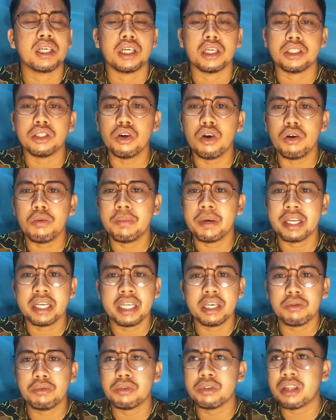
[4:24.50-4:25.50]

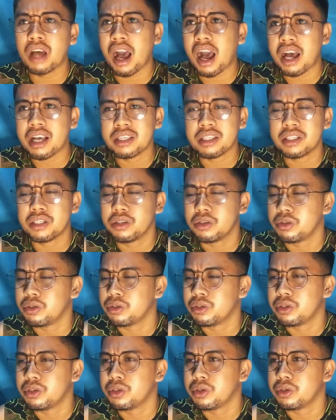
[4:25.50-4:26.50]
nobody would ask you
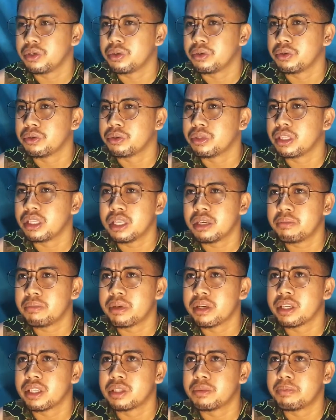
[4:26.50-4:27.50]
to deliver
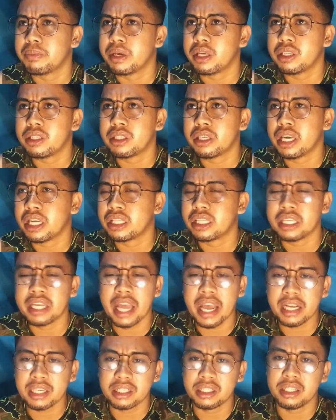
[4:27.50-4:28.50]
a speech in the
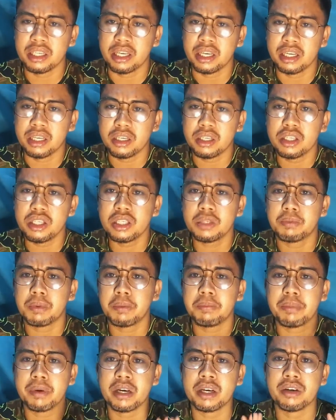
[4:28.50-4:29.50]
next day. Just
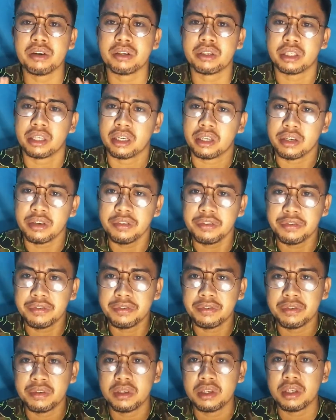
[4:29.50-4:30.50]
prepare yourself,
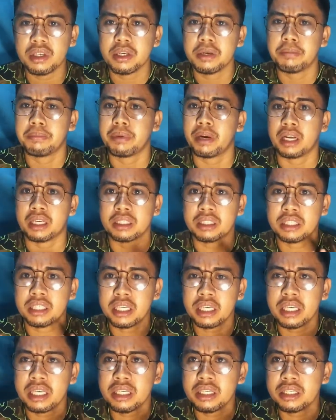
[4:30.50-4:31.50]

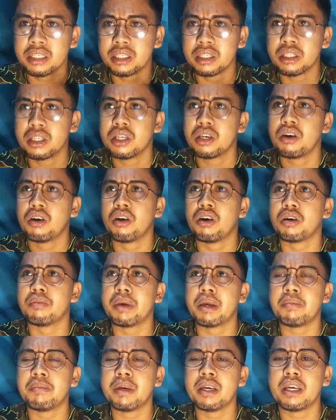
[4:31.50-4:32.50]
practice, or
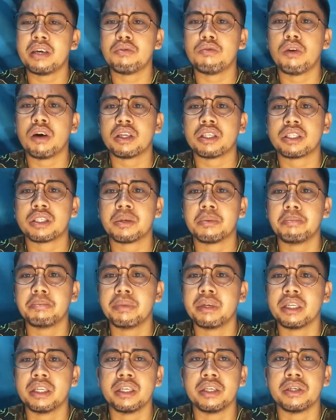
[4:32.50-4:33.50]
maybe watch some
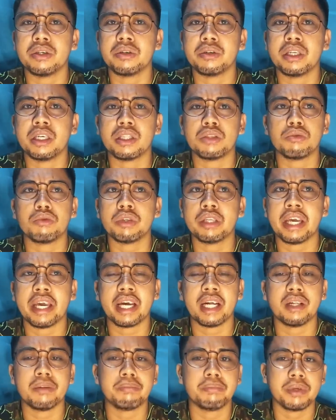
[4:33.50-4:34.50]
video that would
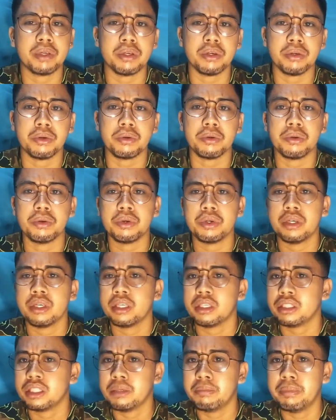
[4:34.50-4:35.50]
help you
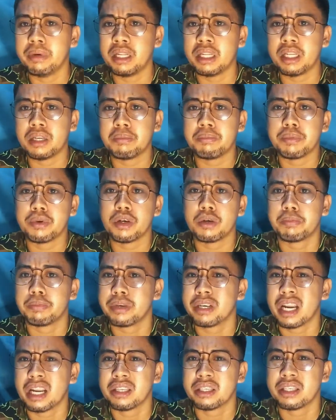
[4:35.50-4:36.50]
develop your
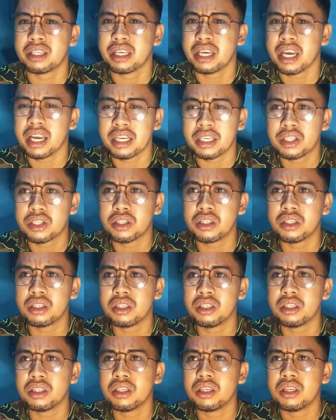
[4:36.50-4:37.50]

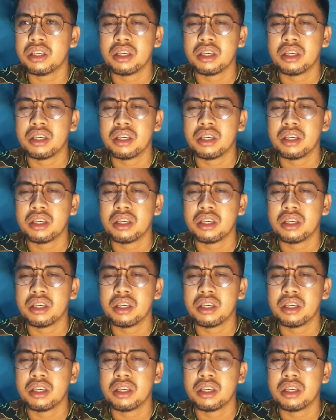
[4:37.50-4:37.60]
pronunciation,